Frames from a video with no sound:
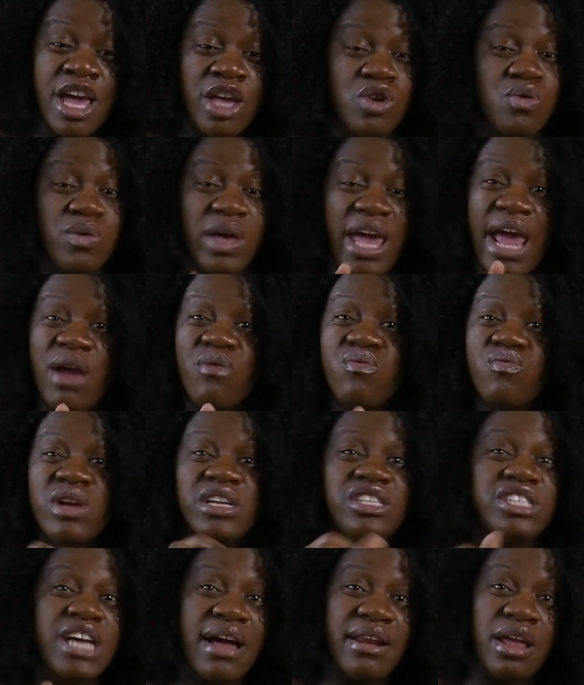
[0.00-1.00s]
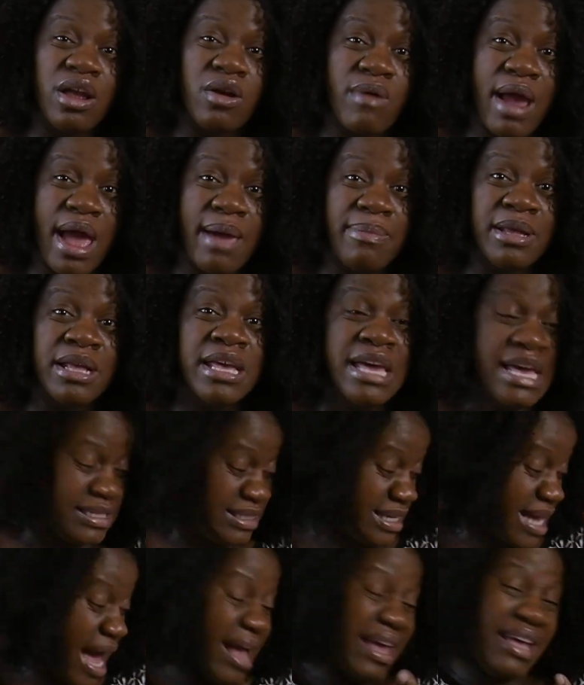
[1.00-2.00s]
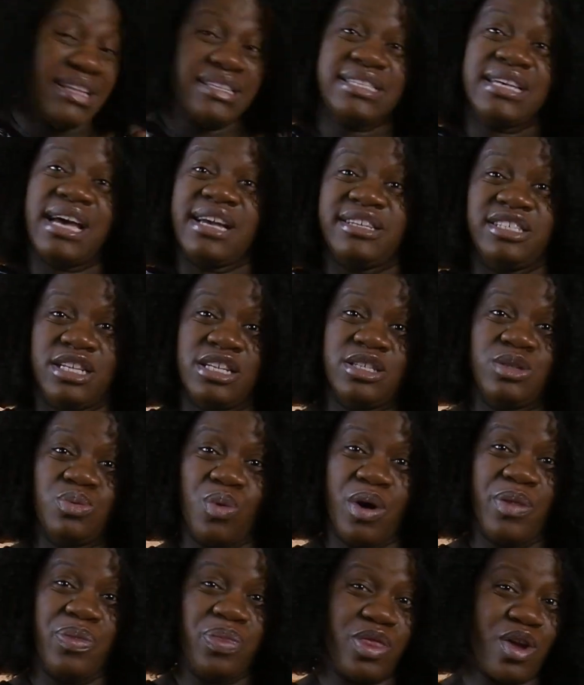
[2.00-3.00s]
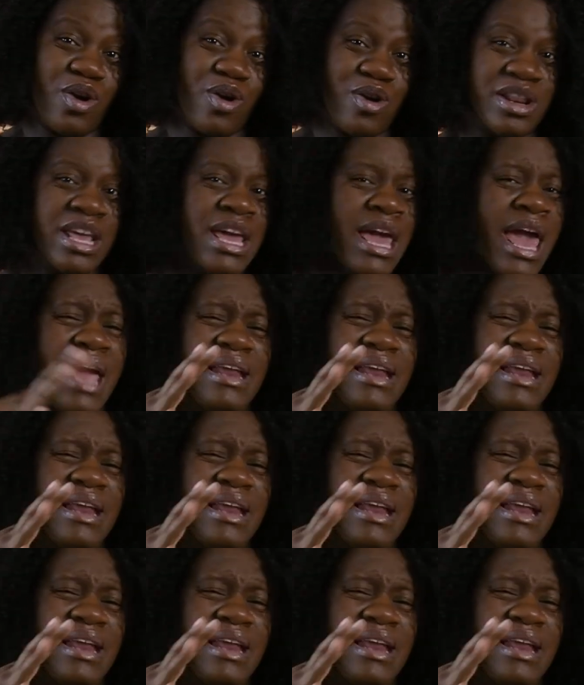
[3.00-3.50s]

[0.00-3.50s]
You can't reach out and grab it. See, I can touch this 1/3,